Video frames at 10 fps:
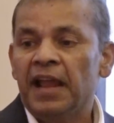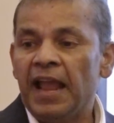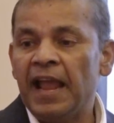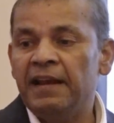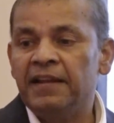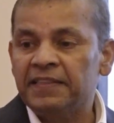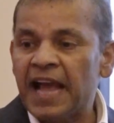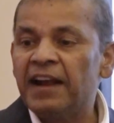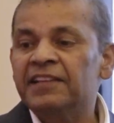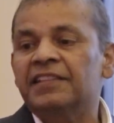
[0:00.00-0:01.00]
And
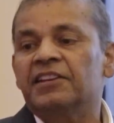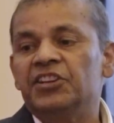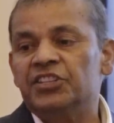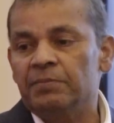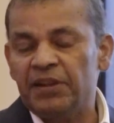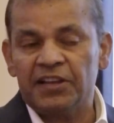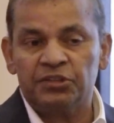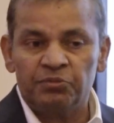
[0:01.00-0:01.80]
that is the region, because